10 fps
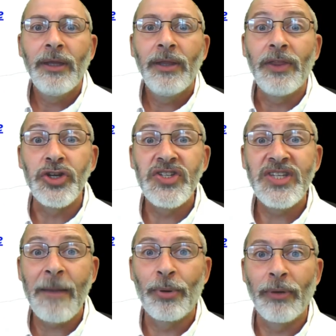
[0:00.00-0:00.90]
They're
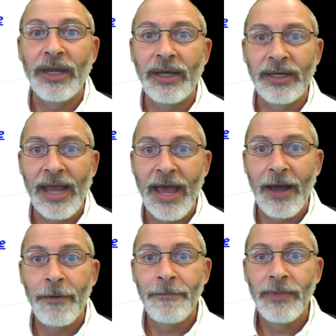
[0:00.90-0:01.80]
separating
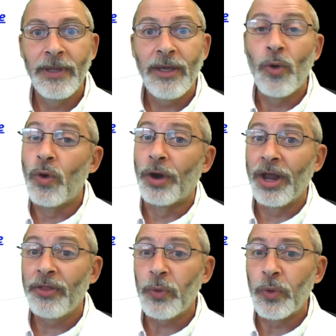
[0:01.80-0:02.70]
now. Or in
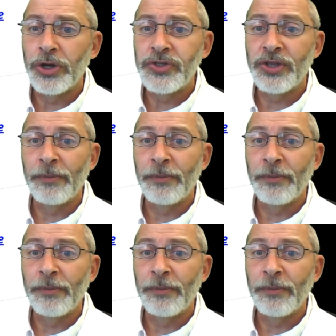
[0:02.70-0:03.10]
other words, they're